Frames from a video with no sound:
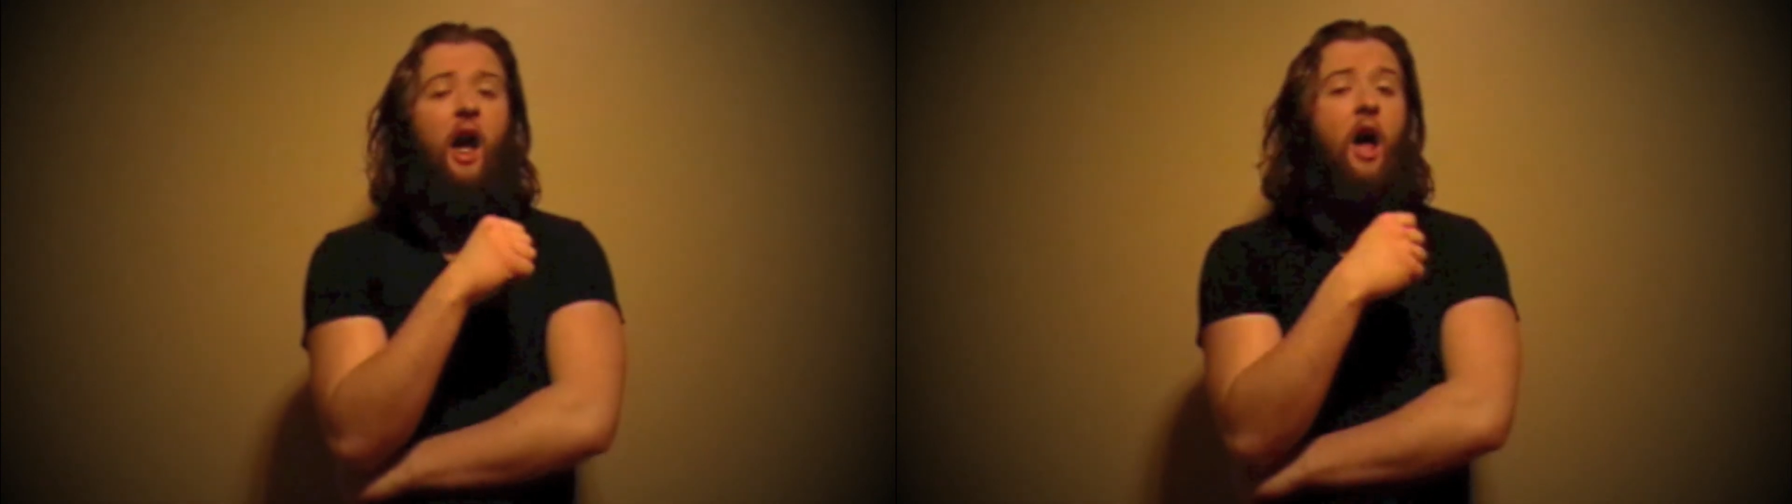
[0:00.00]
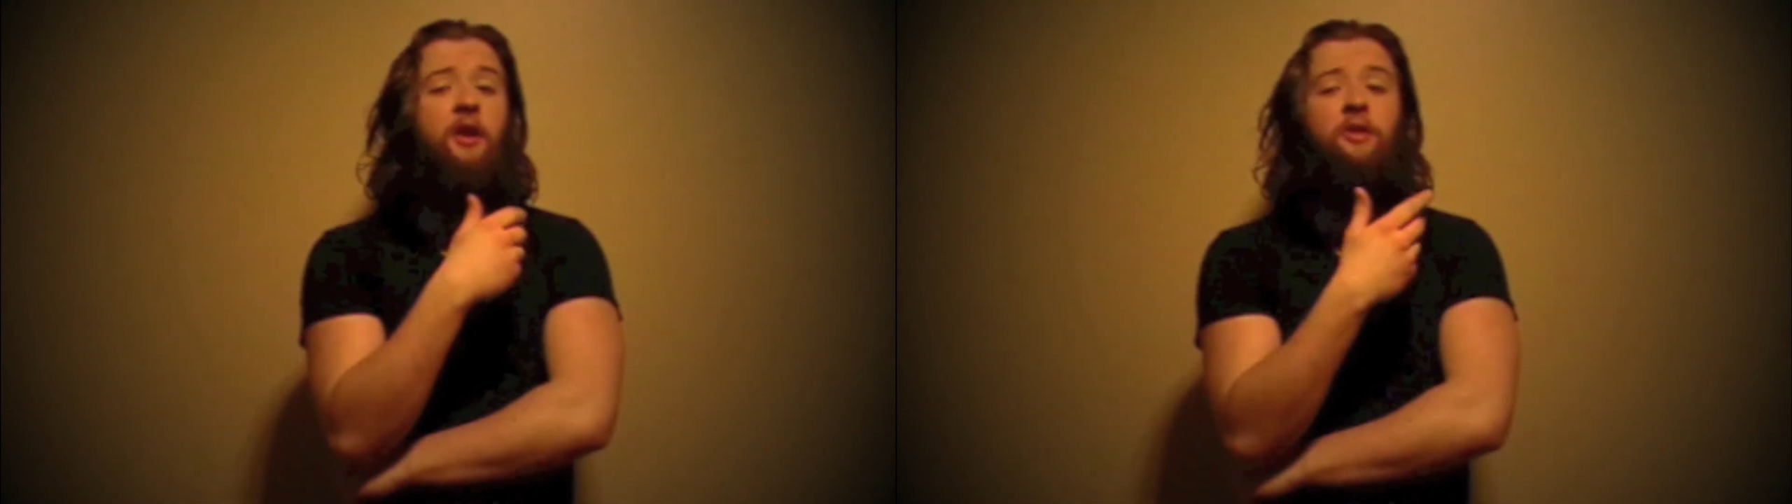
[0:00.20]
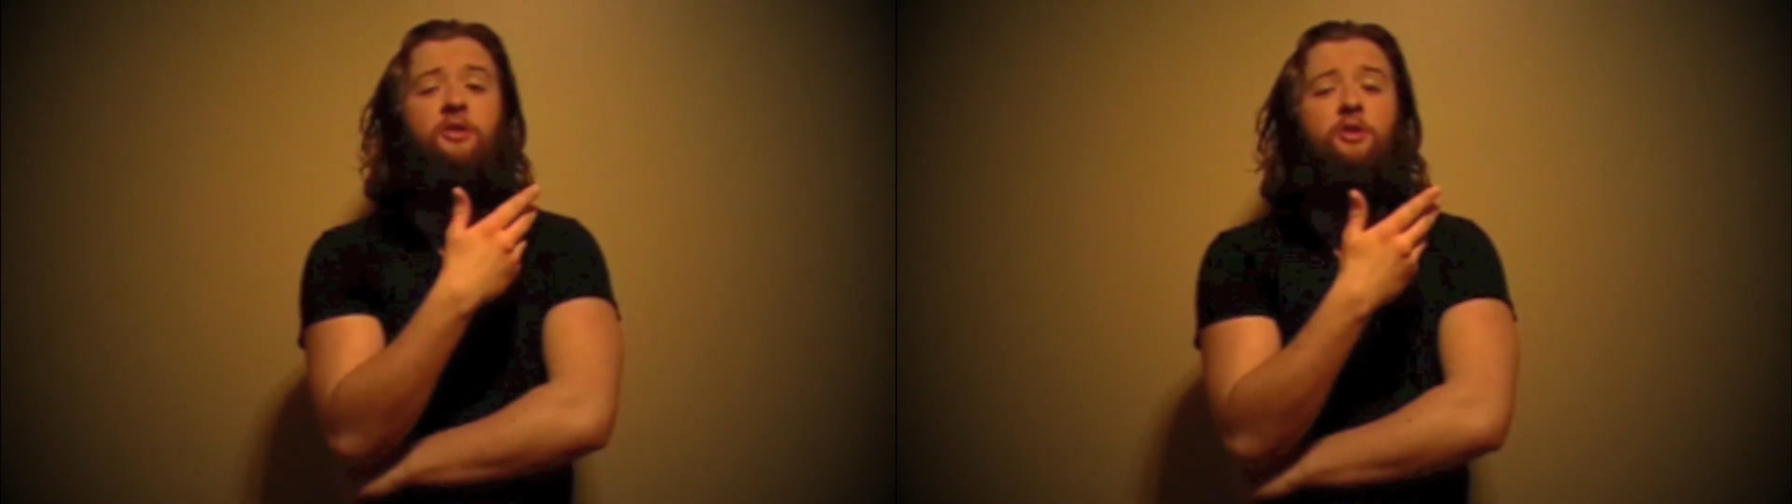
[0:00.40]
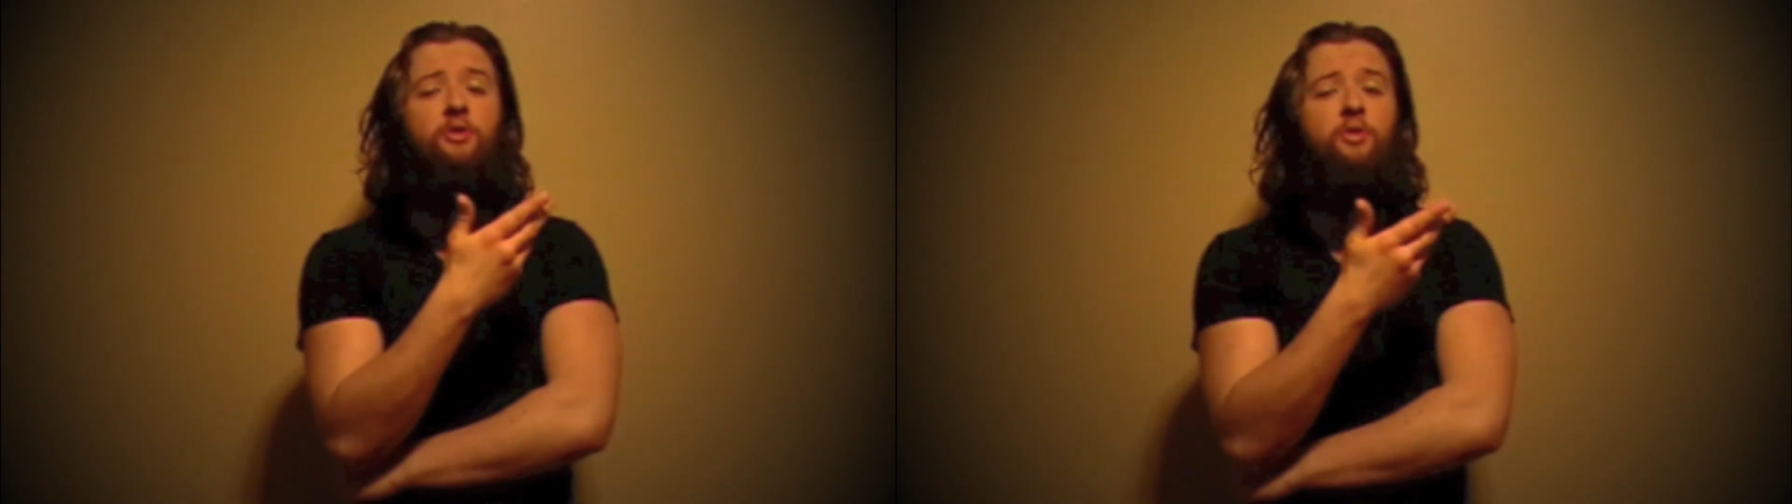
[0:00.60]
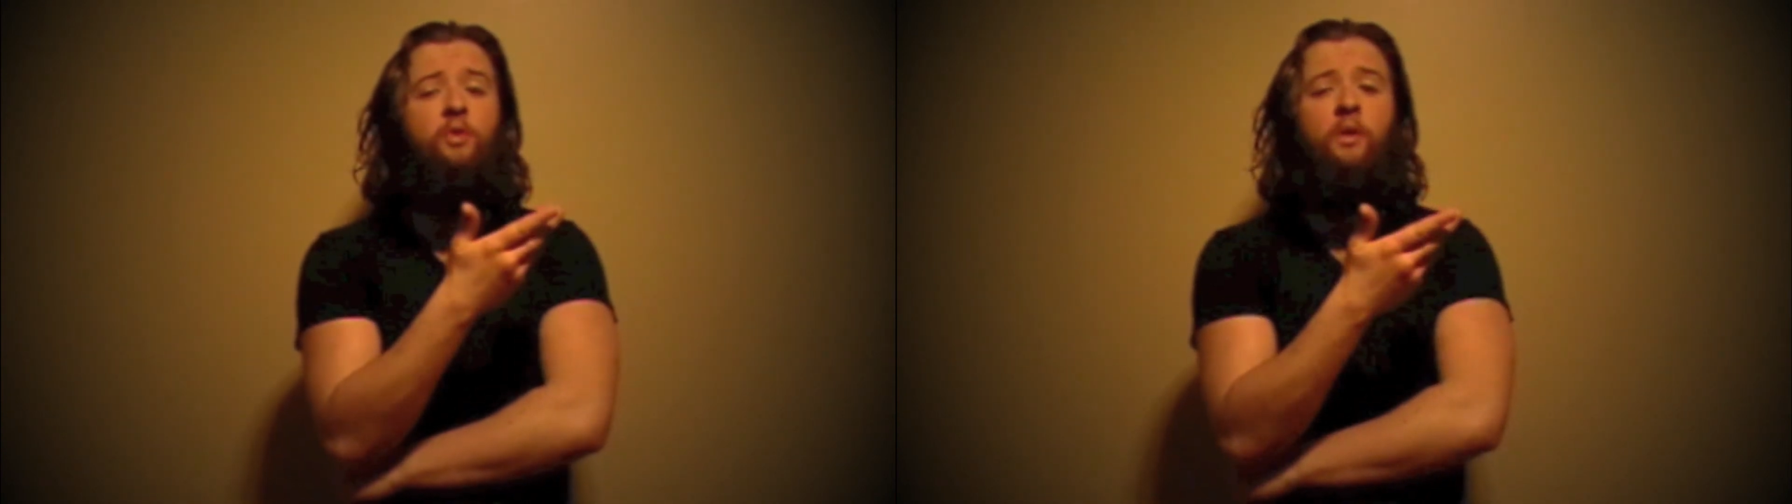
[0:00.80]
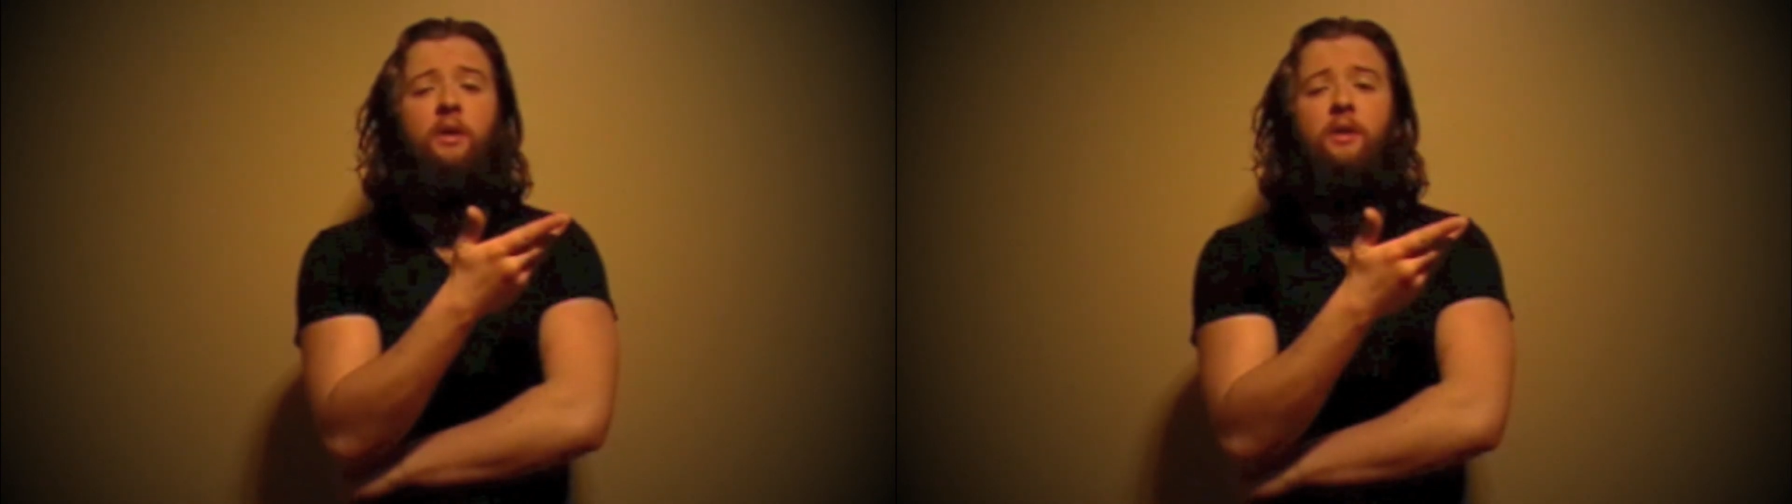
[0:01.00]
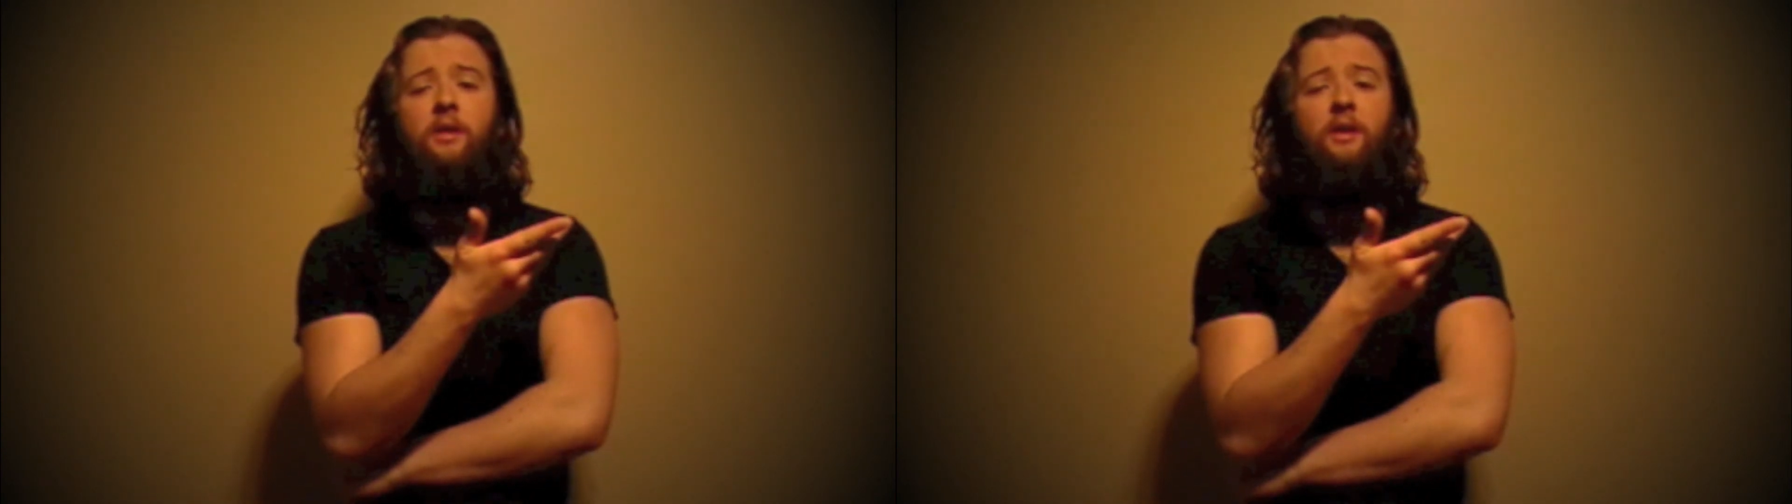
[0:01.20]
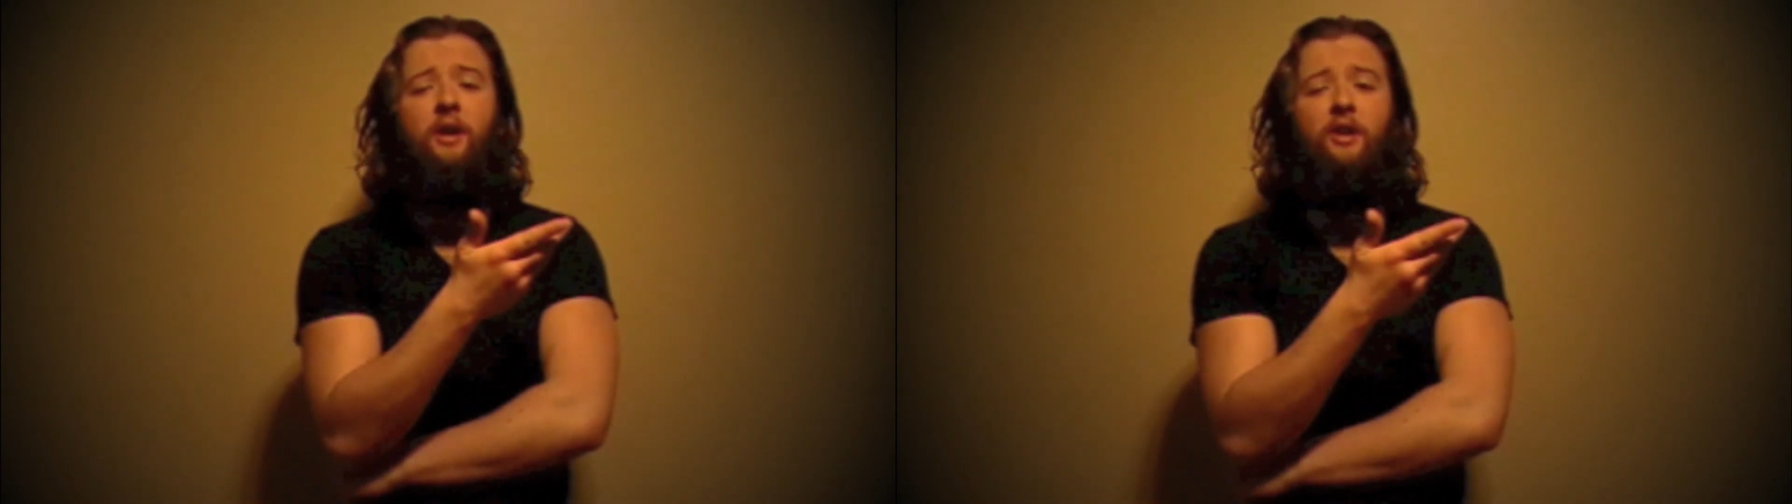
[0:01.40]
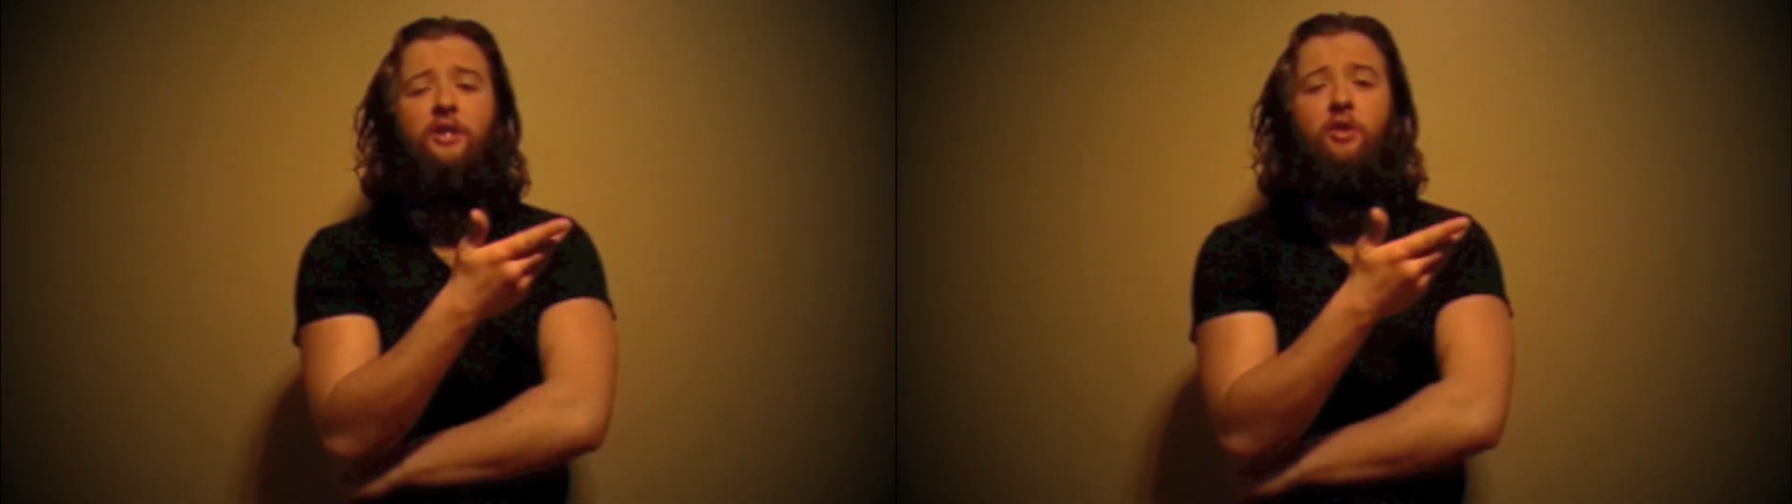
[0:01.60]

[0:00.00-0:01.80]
undo her